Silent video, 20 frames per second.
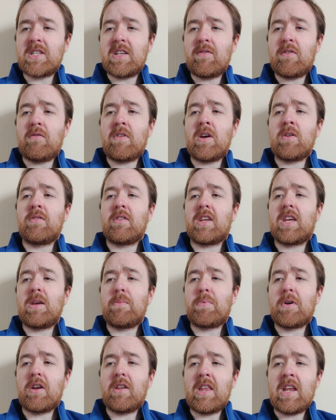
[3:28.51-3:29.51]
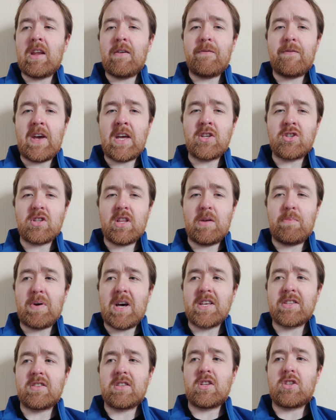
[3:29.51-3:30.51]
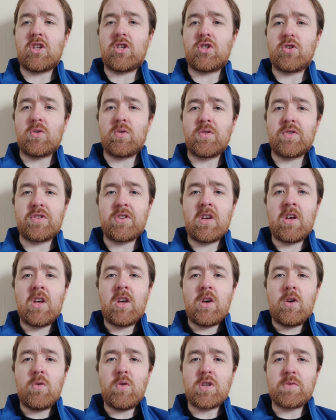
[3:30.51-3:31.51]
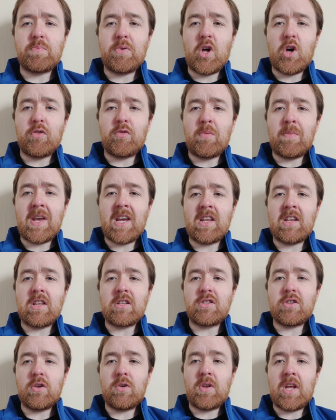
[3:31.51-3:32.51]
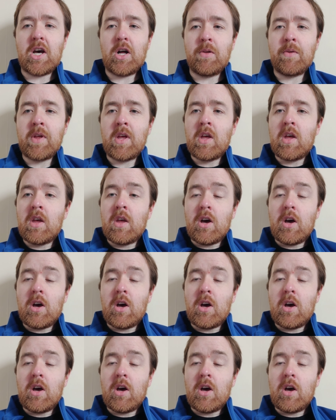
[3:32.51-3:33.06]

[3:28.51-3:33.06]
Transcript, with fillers: He's even round the keeper, then eventually passes it to Jones, who is blocked from making it 2 0.